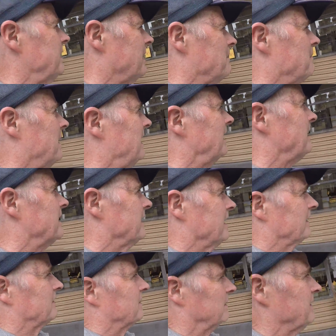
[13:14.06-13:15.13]
upmarket
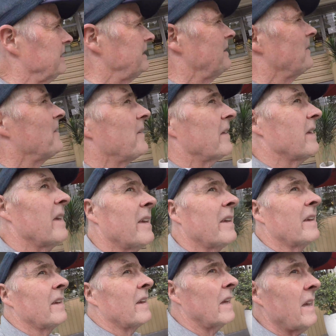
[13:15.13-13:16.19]
actually.
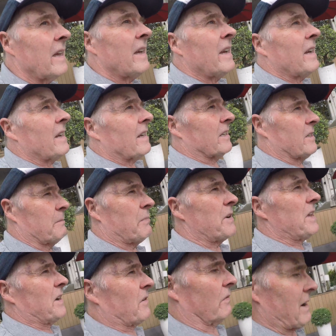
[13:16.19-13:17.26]
There's a
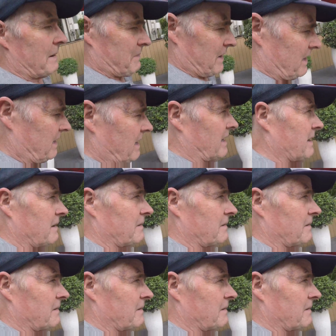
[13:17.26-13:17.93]
pretty crappy